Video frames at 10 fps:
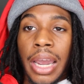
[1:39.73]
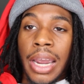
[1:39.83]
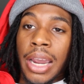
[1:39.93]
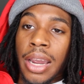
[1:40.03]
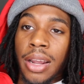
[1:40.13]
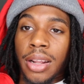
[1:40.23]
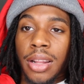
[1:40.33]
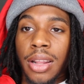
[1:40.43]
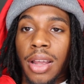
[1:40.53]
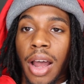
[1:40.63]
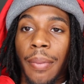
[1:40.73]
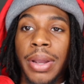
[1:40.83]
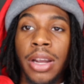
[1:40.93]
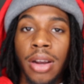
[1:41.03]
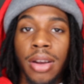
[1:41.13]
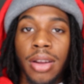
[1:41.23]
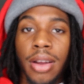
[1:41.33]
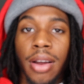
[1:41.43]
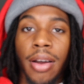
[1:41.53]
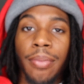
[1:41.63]
And I'm here.
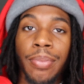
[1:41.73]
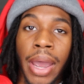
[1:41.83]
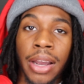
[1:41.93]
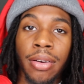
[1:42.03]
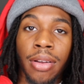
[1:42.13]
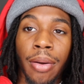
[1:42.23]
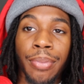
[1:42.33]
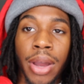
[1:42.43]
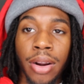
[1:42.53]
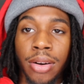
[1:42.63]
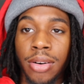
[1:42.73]
I'm back and I'm better.